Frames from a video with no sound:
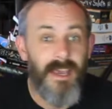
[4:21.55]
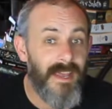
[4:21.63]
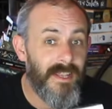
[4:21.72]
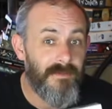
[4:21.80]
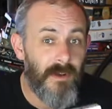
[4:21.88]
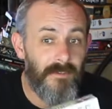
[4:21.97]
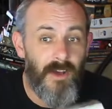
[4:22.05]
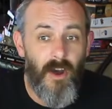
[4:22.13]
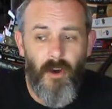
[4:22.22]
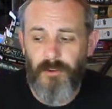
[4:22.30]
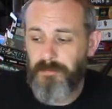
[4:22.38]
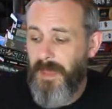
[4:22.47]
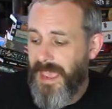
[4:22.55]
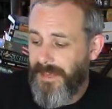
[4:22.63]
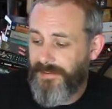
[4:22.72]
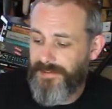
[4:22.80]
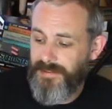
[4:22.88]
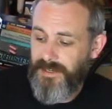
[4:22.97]
and it's one of our hot
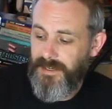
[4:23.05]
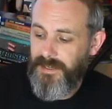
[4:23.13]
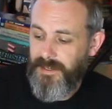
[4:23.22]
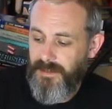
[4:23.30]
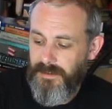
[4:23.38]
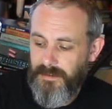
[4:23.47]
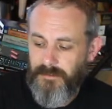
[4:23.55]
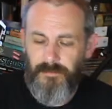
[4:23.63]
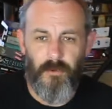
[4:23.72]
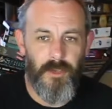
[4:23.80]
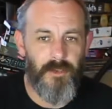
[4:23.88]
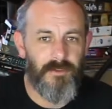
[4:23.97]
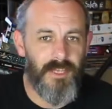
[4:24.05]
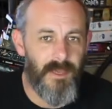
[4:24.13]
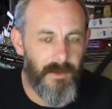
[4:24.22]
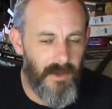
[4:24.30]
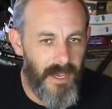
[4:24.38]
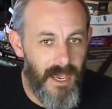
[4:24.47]
picks for you to
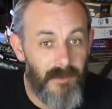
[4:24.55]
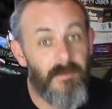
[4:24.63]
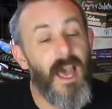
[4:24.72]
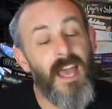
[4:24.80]
keep an eye out.